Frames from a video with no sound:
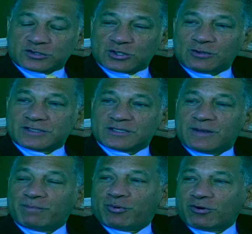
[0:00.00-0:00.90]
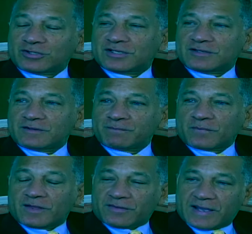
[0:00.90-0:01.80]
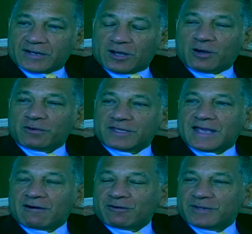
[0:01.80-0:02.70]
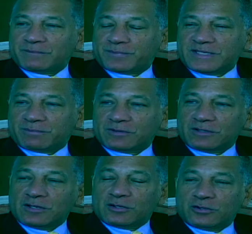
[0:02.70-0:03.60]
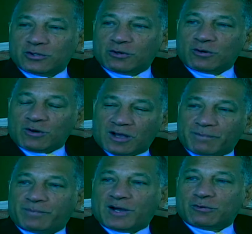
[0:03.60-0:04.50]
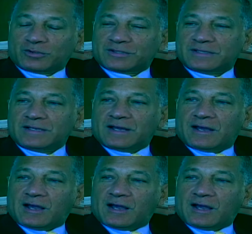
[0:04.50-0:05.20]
as he says. And we started at the ungodly hour of